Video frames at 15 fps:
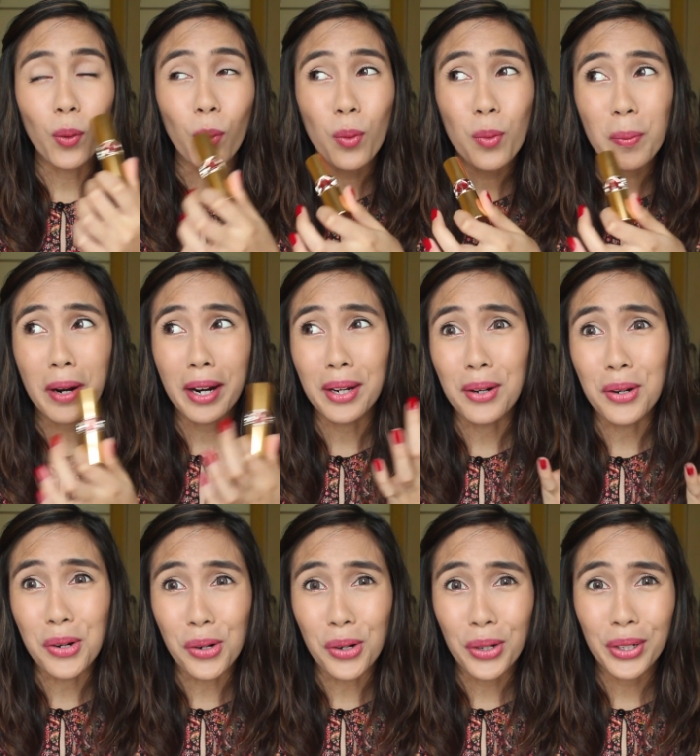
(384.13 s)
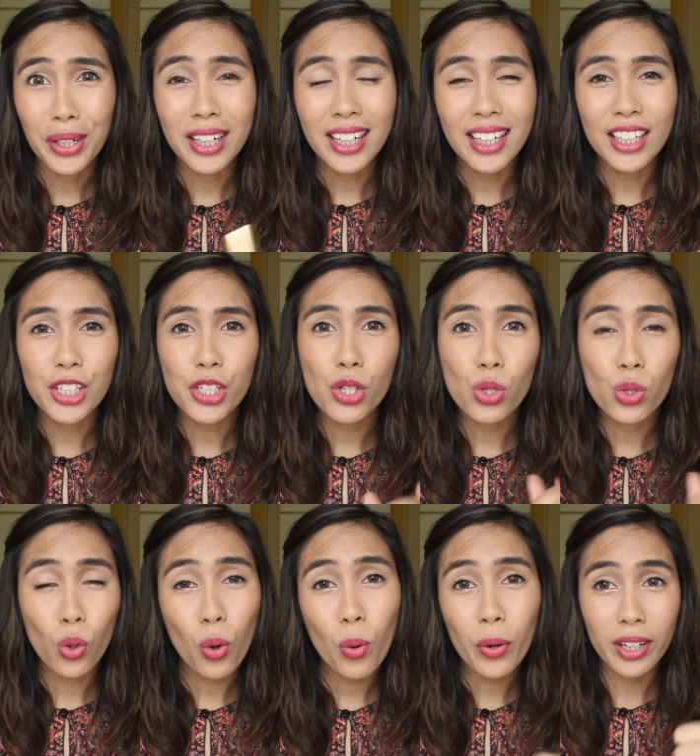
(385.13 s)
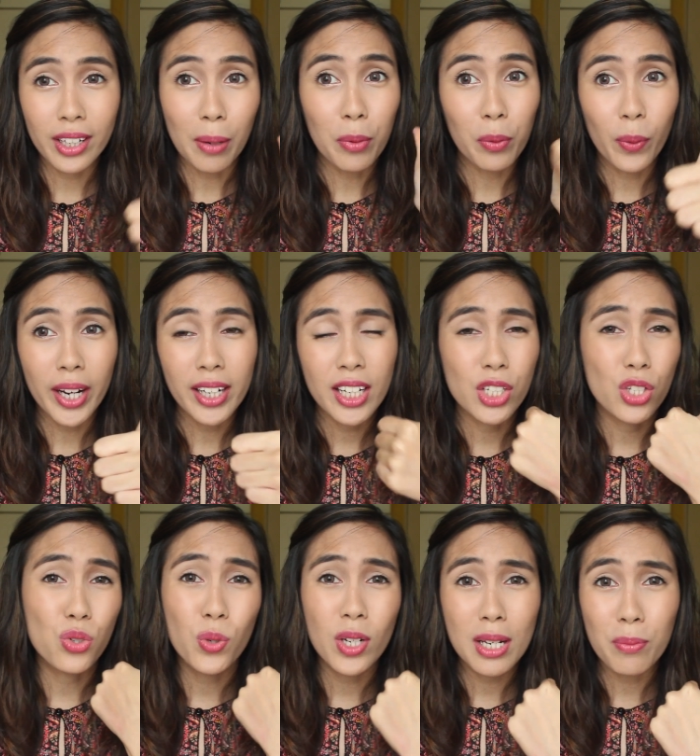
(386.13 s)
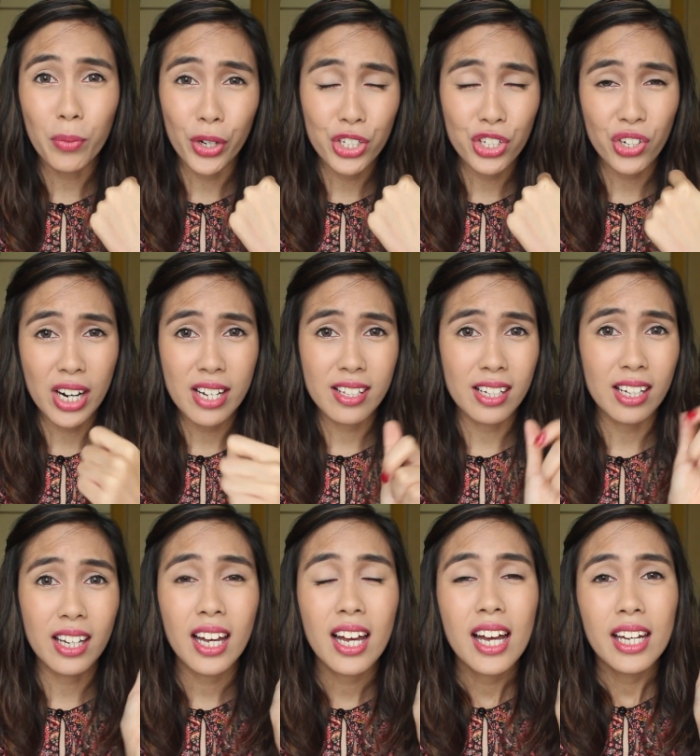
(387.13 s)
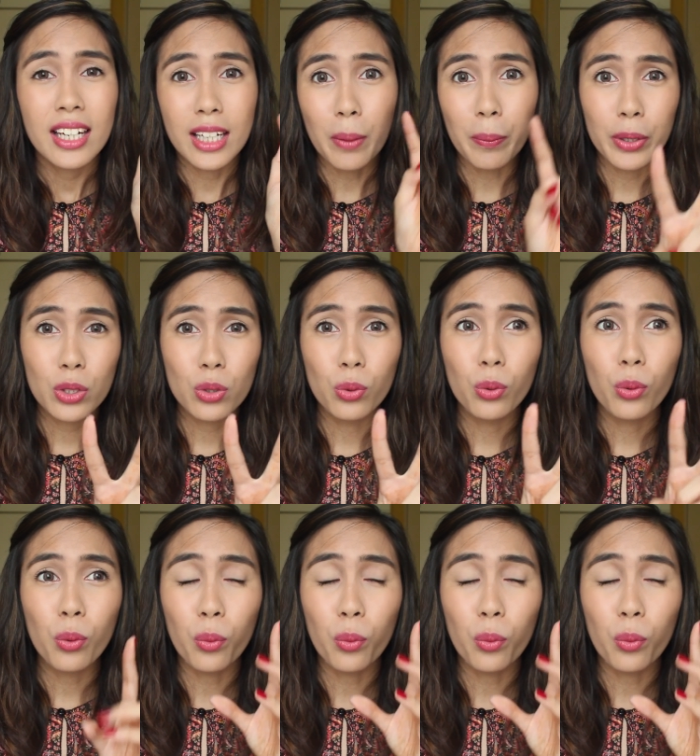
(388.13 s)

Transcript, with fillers: oh my god it is so number 1 it's really moisturizing number 2